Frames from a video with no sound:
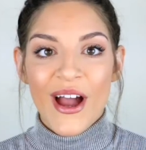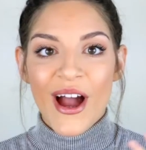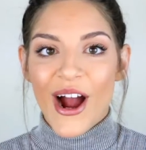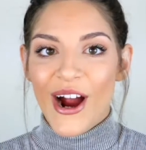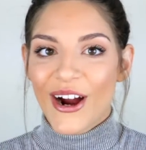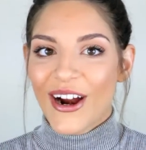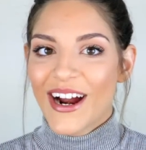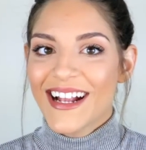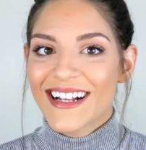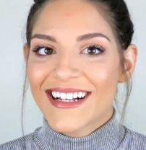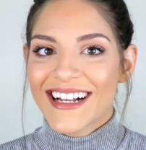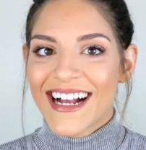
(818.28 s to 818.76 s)

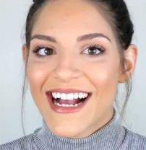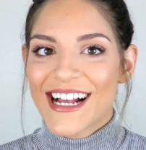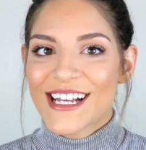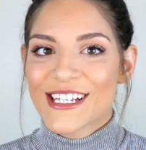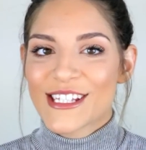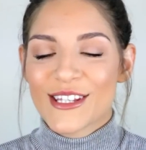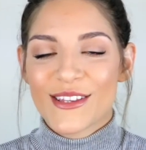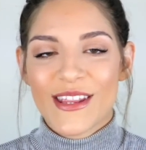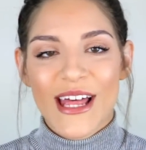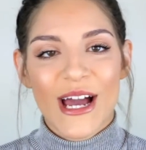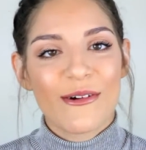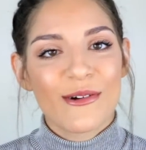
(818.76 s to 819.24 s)
Alright
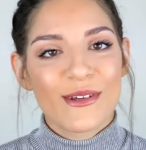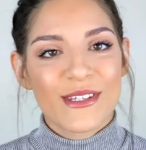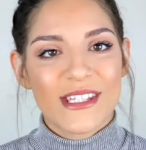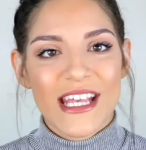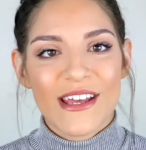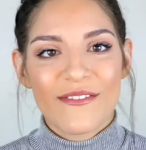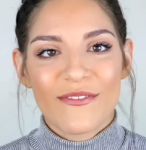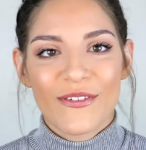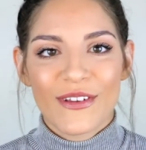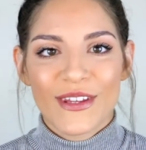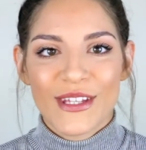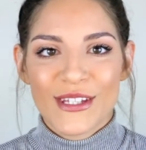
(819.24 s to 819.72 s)
guys, so that was
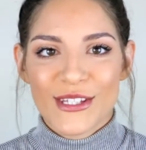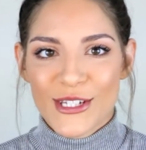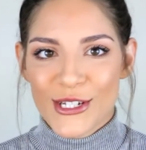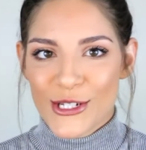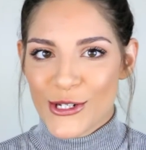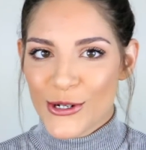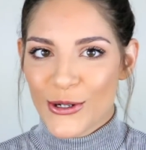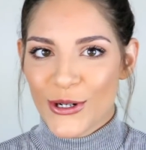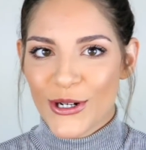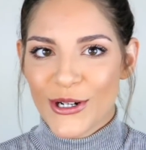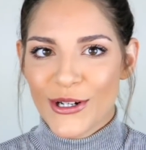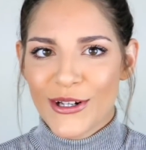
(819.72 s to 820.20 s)
it for this
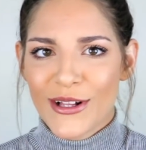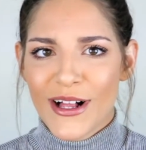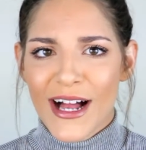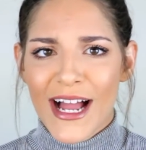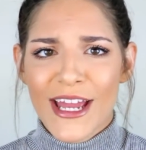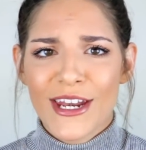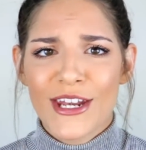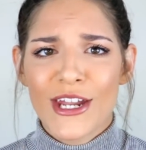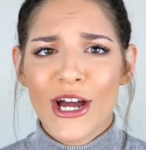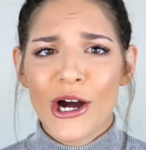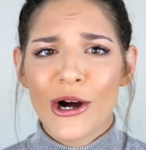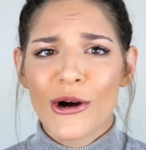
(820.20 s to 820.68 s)
tutorial.
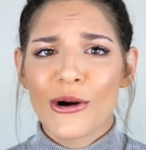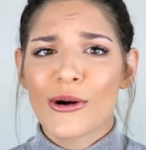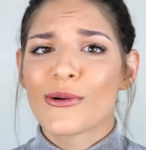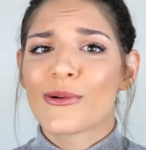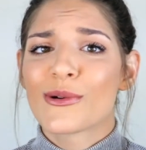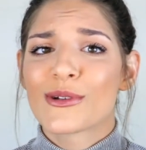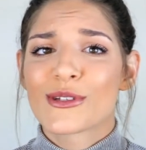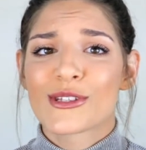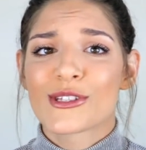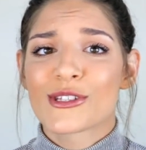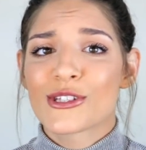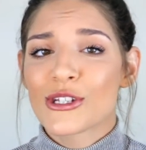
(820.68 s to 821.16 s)
I know it
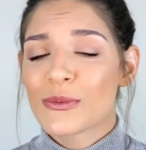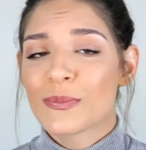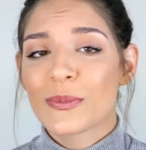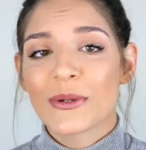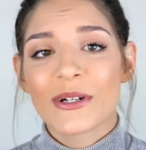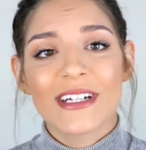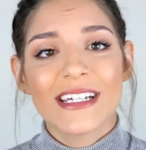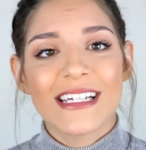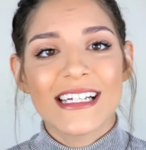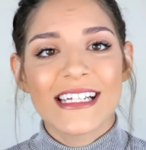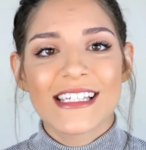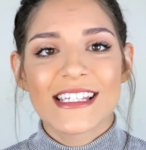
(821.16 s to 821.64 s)
was super
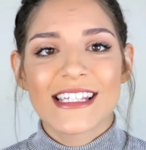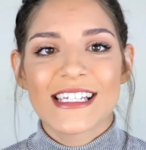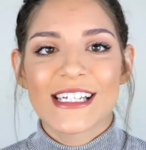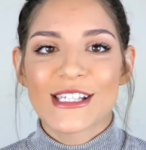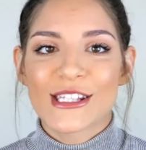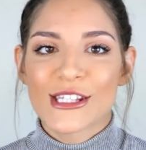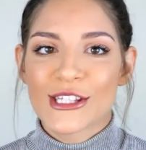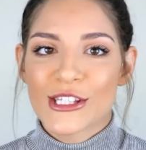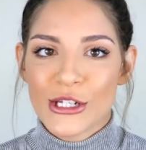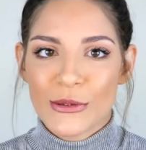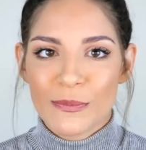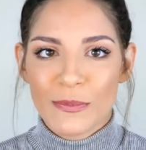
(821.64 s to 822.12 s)
easy
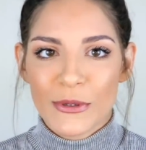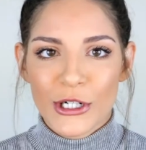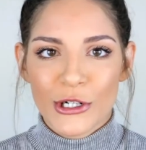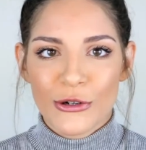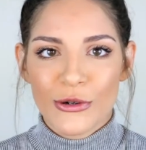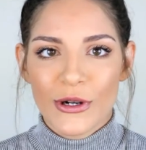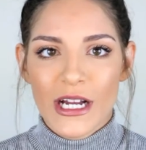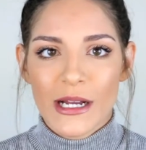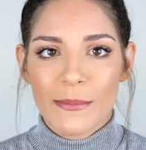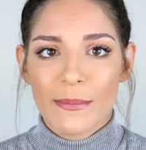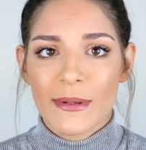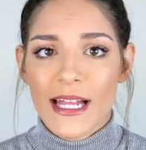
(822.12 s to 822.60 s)
and super
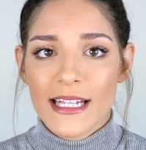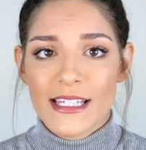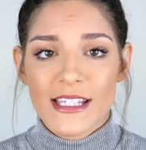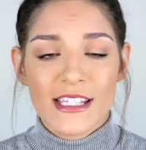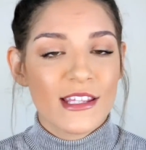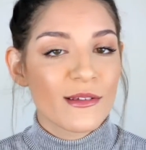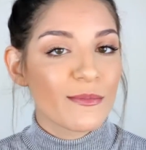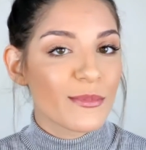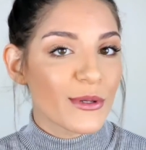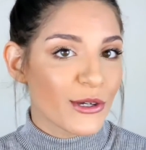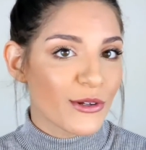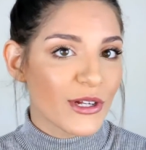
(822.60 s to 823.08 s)
quick, but that's
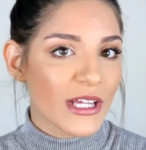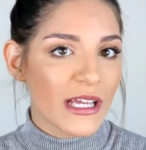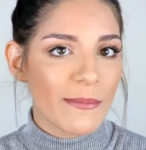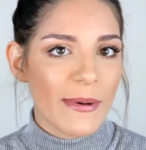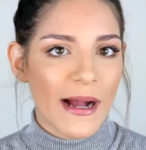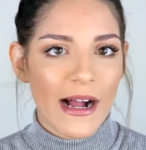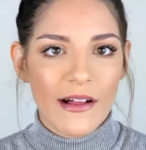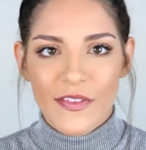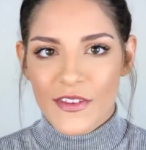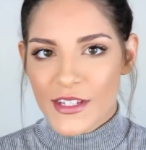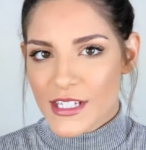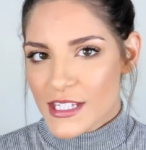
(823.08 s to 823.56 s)
the beauty
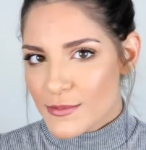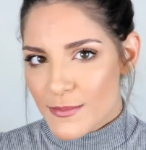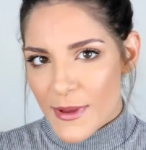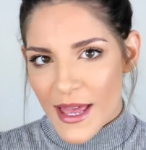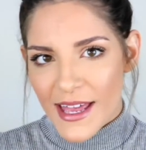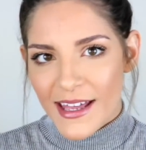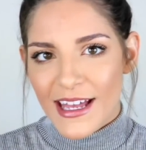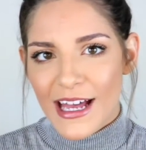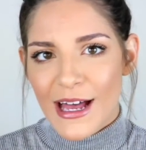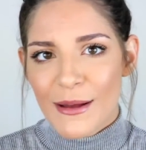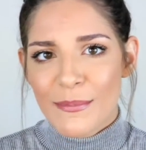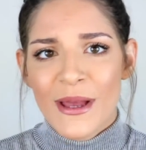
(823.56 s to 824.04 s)
about this
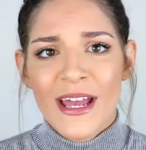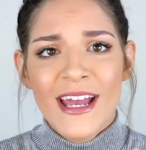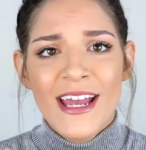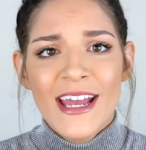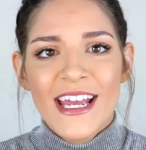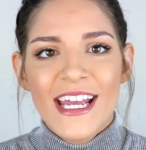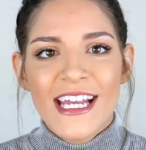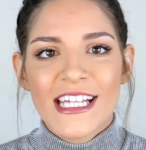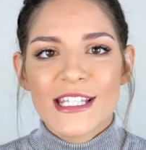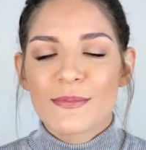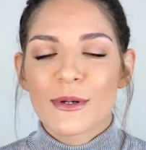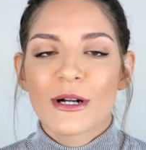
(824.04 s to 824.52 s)
makeup.
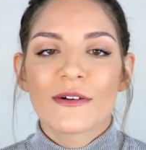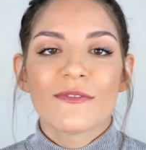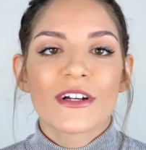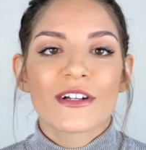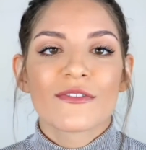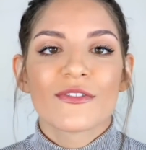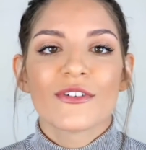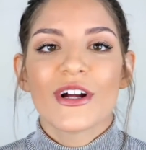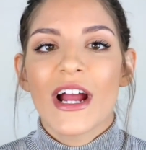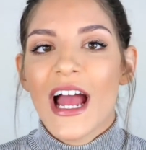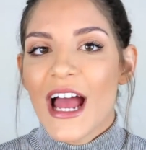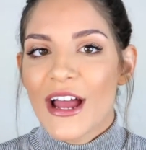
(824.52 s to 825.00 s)
It's
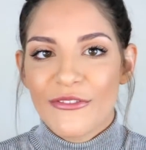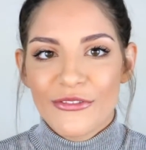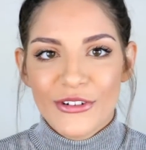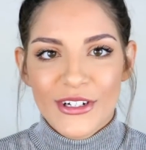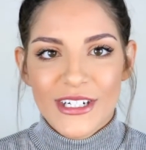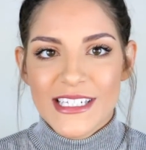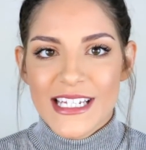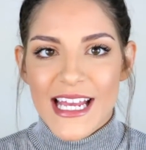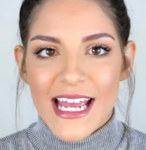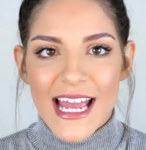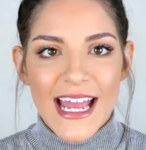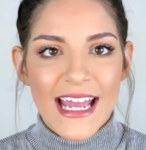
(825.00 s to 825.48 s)
perfect for
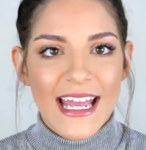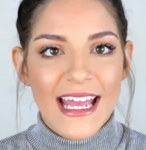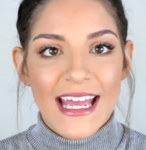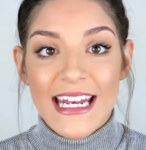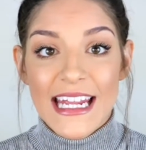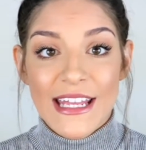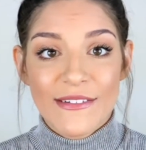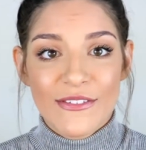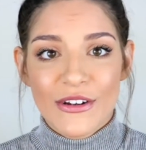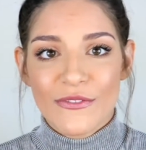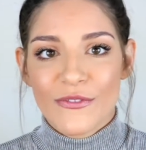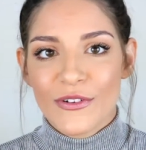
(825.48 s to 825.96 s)
every day and
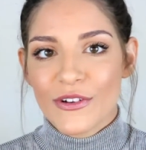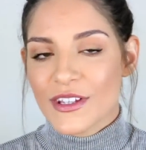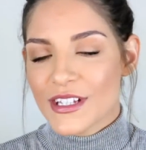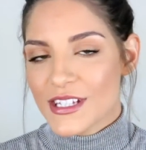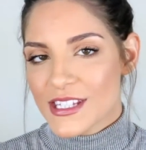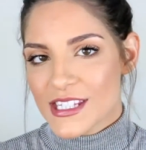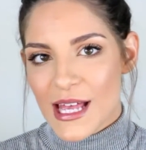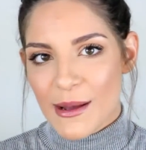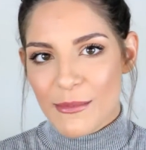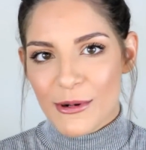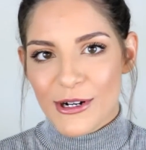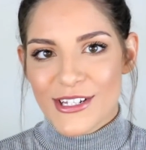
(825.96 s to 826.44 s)
even for the
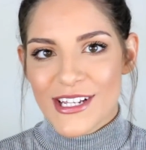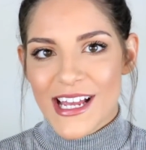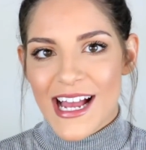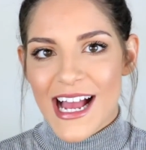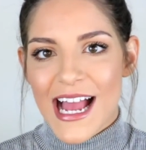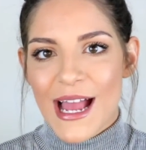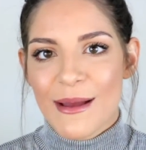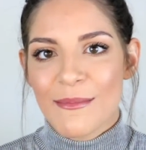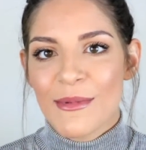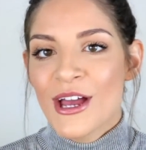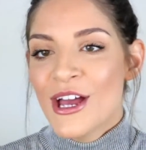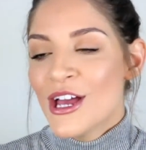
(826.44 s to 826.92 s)

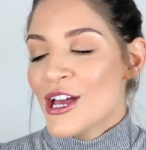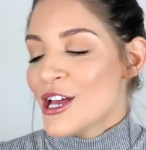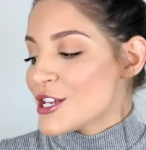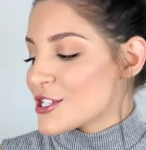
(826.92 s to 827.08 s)
summertime.